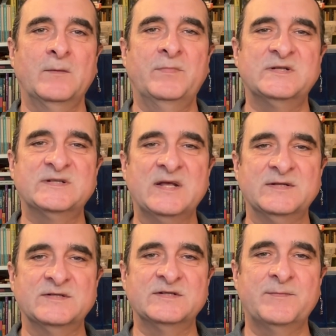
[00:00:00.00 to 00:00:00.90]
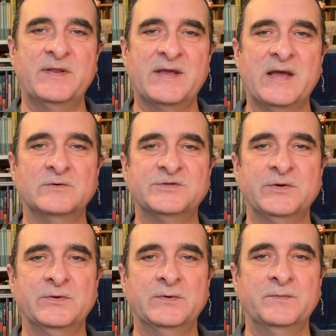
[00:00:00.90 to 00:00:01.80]
but sensed by the
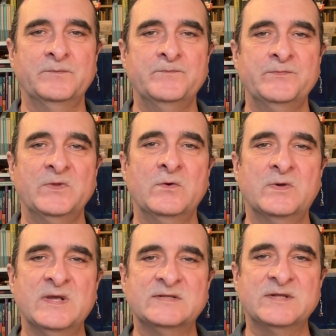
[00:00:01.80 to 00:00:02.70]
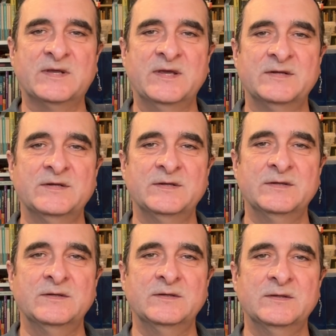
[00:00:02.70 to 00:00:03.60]
gaucho, who kissed the kid
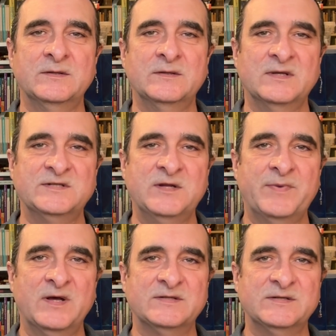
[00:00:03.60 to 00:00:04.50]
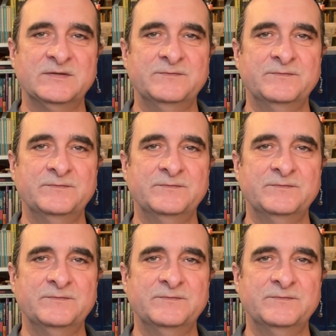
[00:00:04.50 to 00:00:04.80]
as he departed.